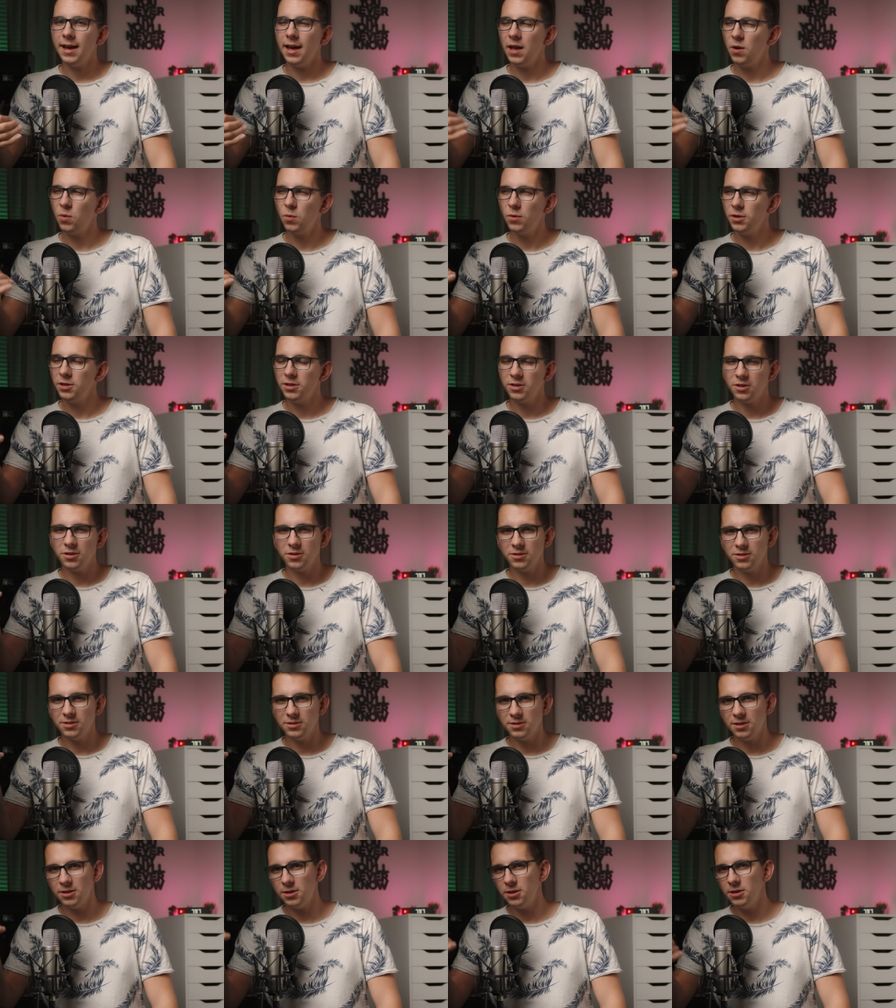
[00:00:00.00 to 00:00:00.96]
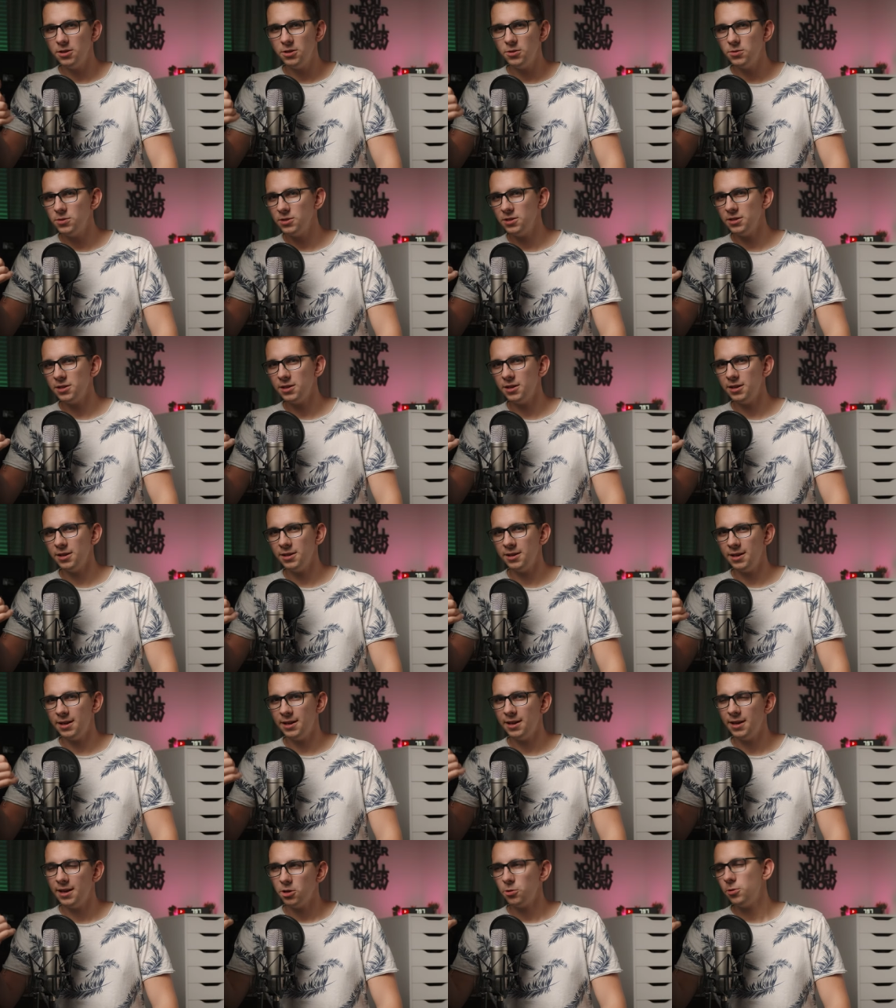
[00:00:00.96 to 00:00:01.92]
I wouldn't consider using it in
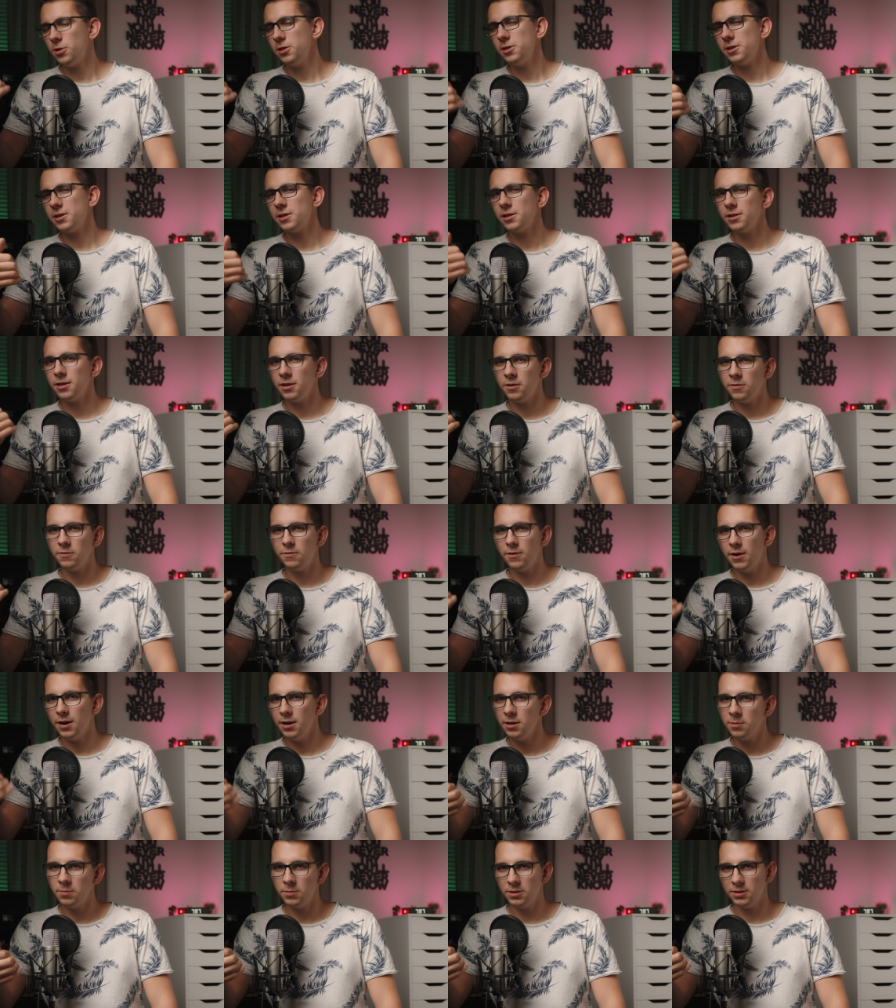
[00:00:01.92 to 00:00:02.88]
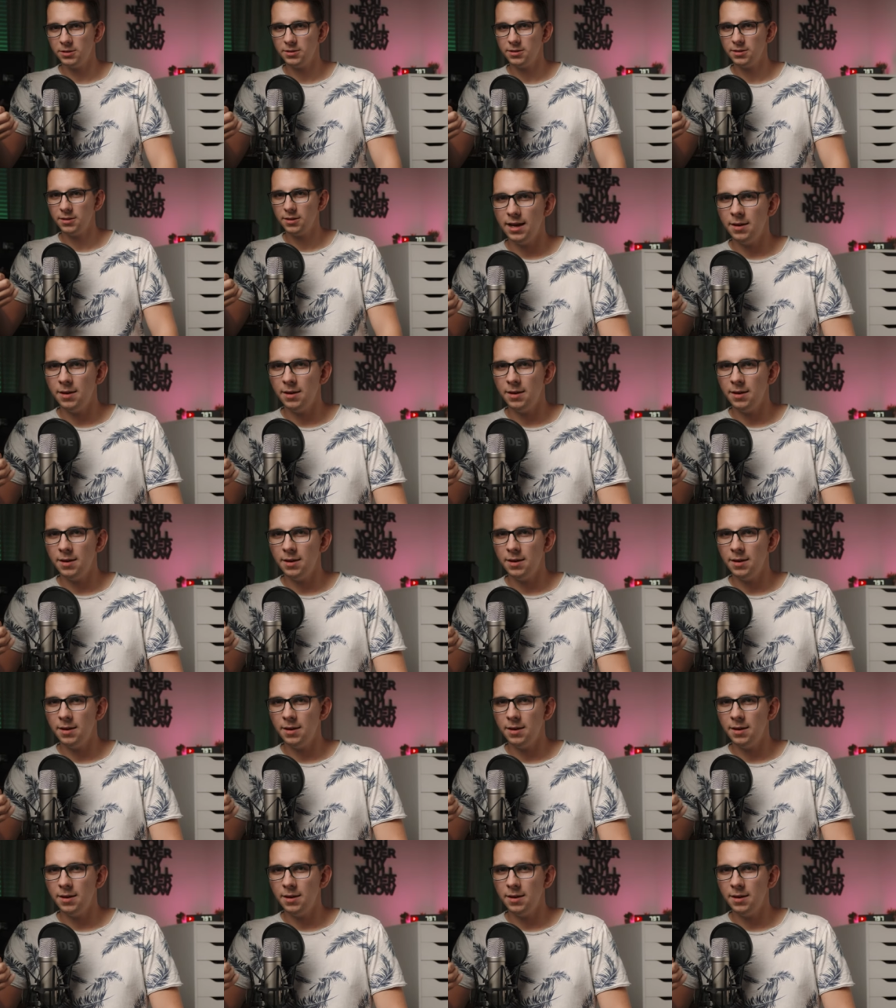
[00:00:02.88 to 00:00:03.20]
a critical environment.